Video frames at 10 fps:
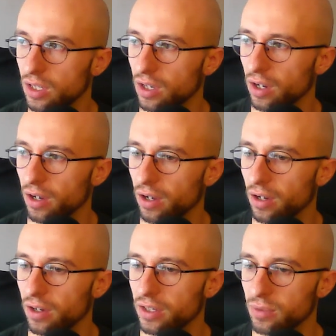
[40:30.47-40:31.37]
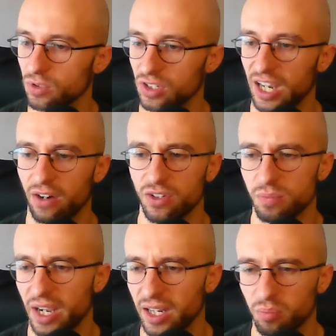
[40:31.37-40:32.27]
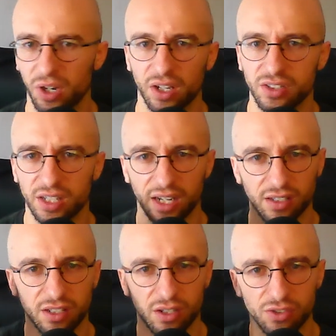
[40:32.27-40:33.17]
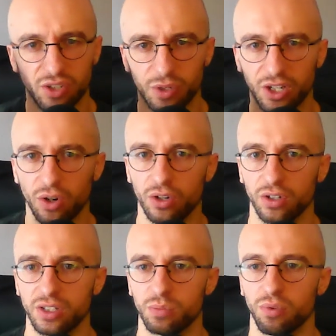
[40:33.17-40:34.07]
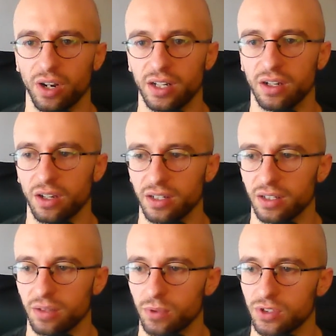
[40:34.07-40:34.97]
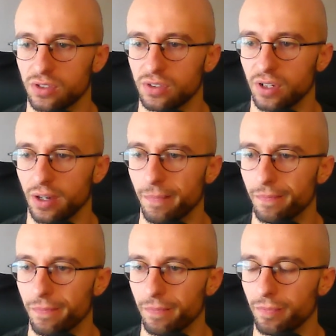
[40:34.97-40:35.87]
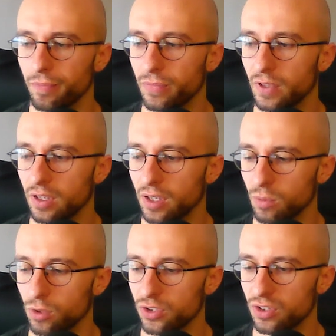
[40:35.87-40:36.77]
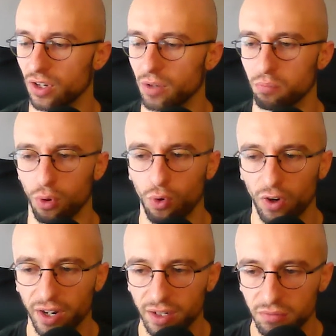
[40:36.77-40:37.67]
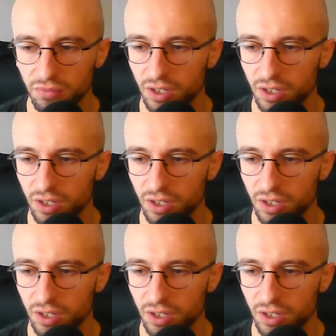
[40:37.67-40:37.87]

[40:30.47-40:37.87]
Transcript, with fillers: Uh, he was a charismatic person. He had you know something going on in his brain. Like he wasn't um, he wasn't like boring.